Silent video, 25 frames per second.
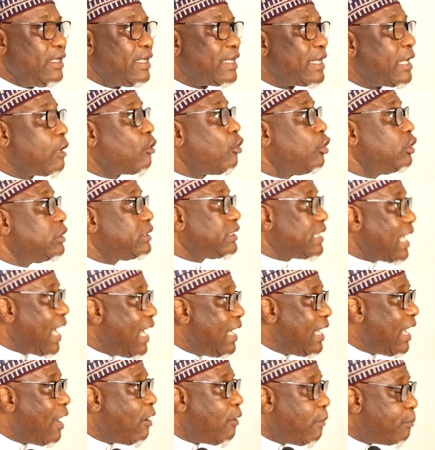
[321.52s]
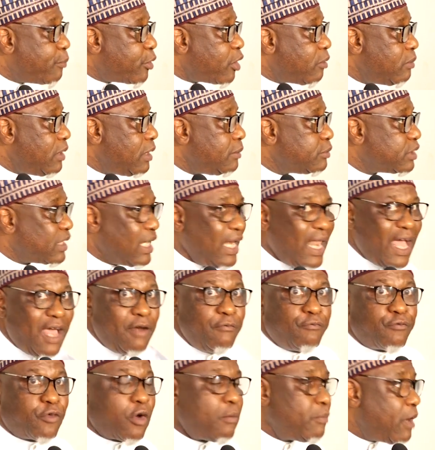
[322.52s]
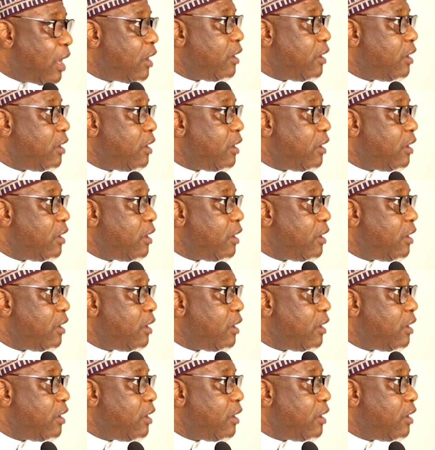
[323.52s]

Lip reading: reconcile our problems, learn from